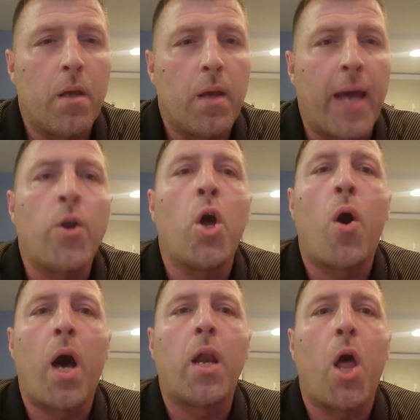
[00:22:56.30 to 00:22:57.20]
don't
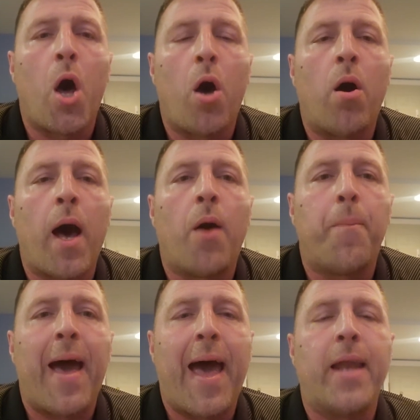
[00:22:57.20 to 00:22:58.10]
know how
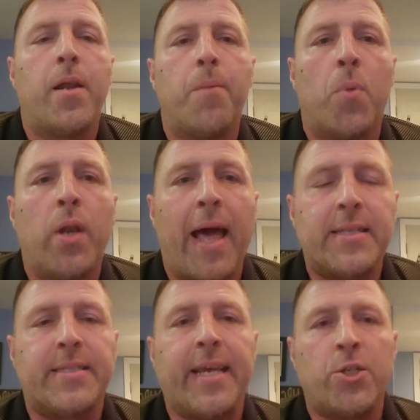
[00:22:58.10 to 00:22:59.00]
bad
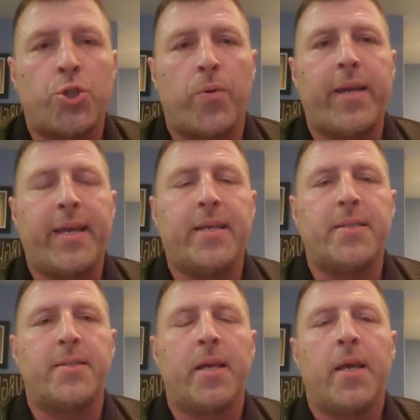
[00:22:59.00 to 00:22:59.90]
Millette's injury
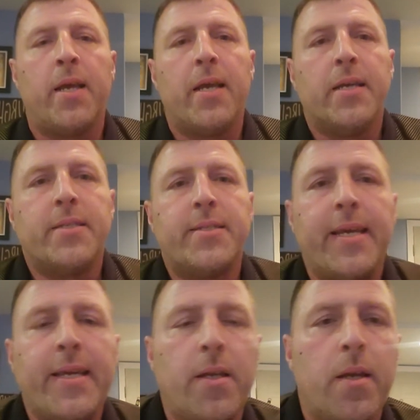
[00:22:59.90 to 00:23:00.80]
is.
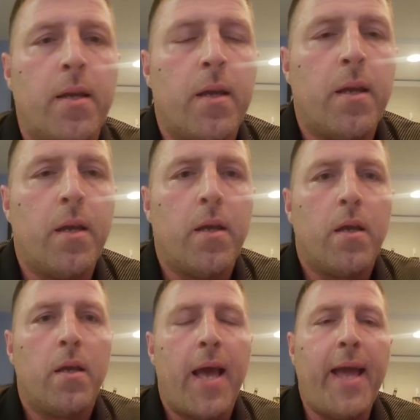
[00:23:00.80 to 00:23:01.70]
See,
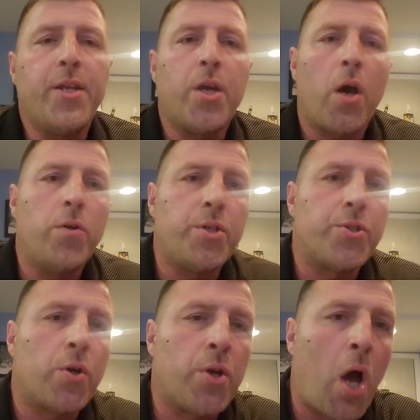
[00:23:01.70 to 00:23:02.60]
head
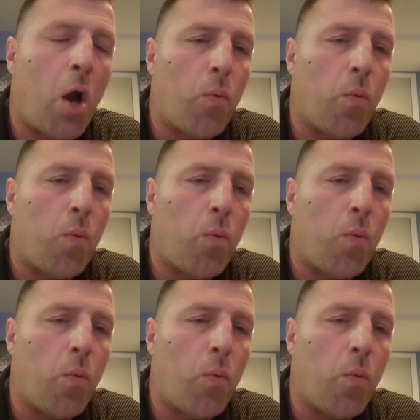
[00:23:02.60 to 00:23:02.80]
coaches are not